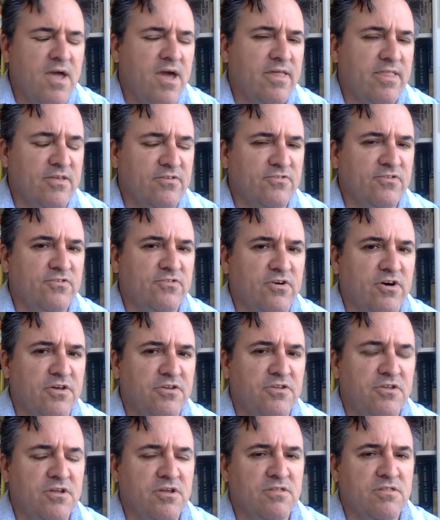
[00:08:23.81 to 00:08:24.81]
And that's this
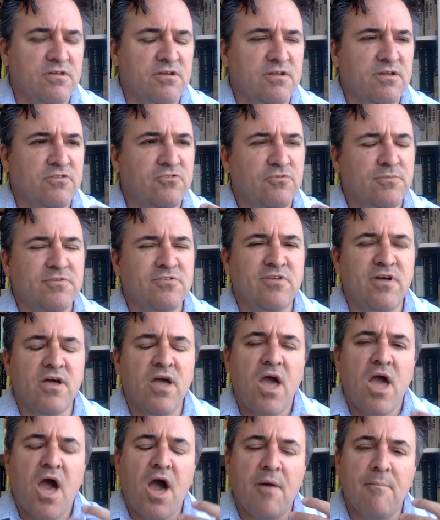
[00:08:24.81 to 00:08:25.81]
idea that it's almost like
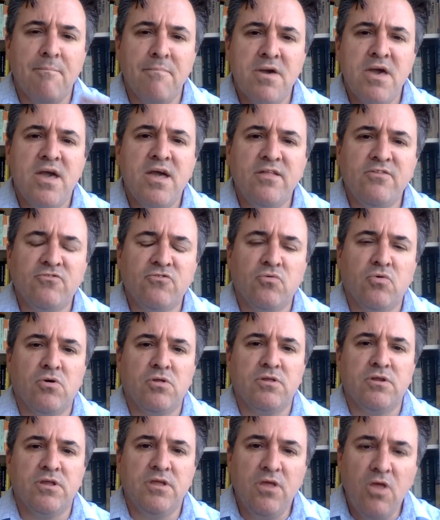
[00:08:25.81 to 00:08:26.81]
a man's
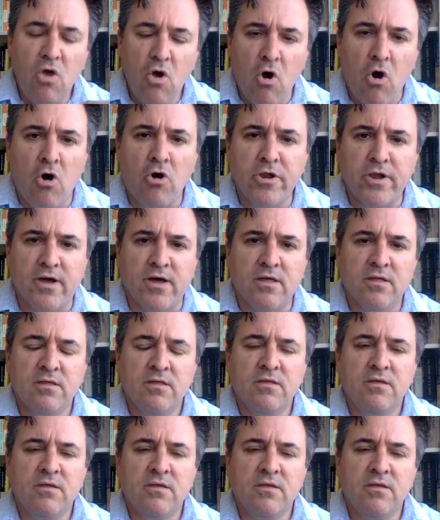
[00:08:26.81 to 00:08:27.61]
quality, honor,